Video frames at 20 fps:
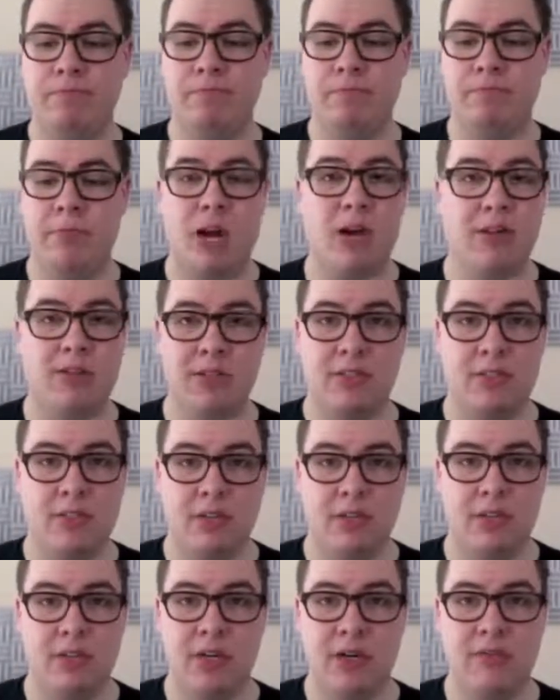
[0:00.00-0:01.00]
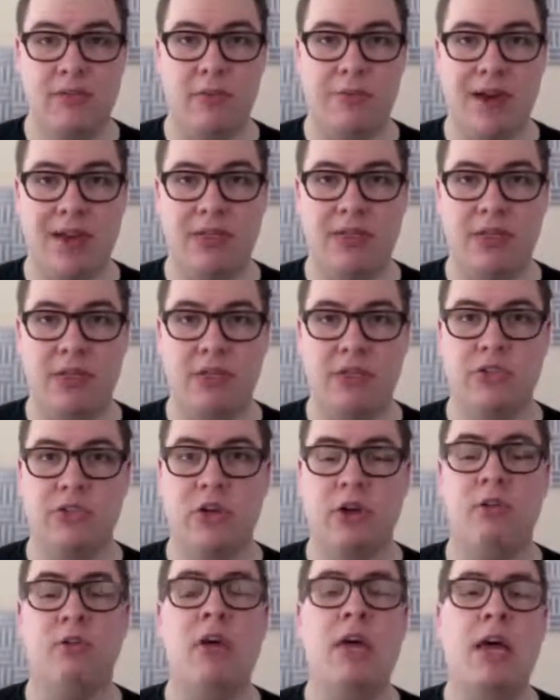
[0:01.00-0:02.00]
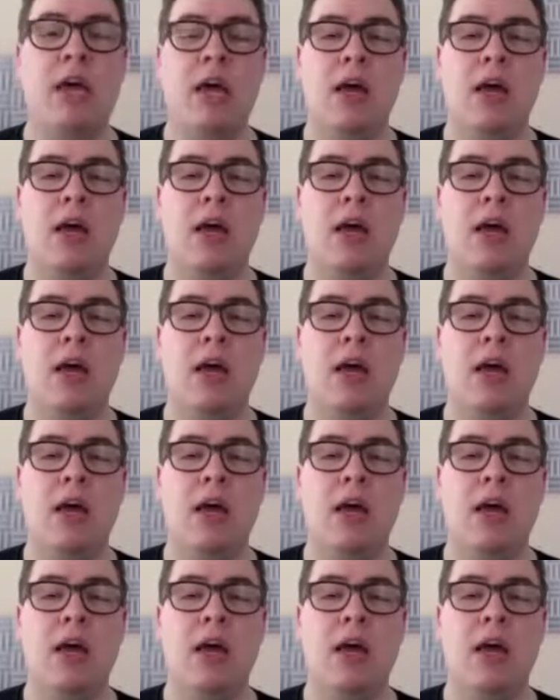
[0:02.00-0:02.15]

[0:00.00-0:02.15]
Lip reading: boxes, over the past year or so.